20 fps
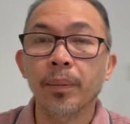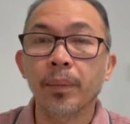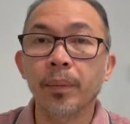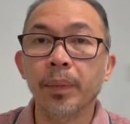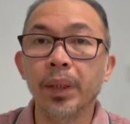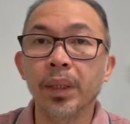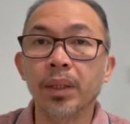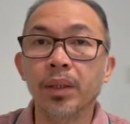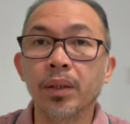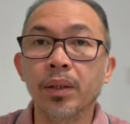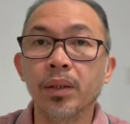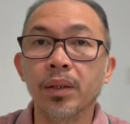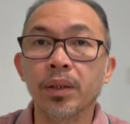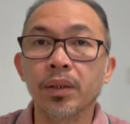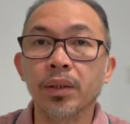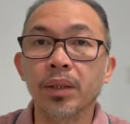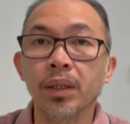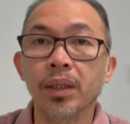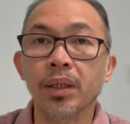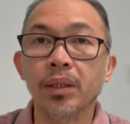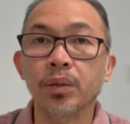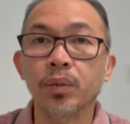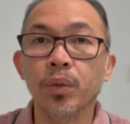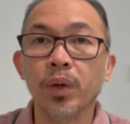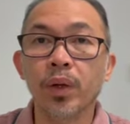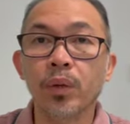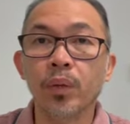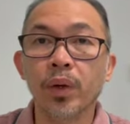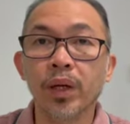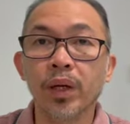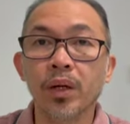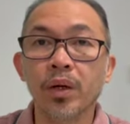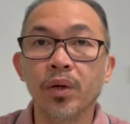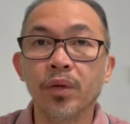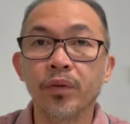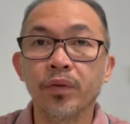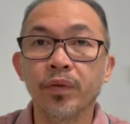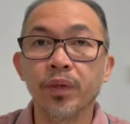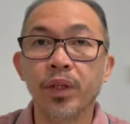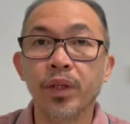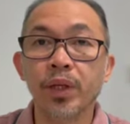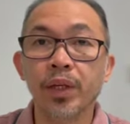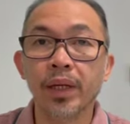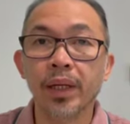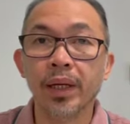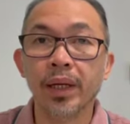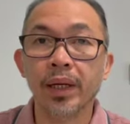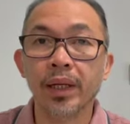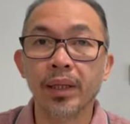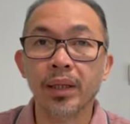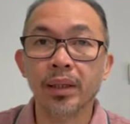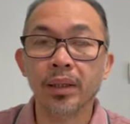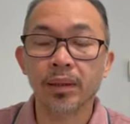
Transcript: because it's one way of learning.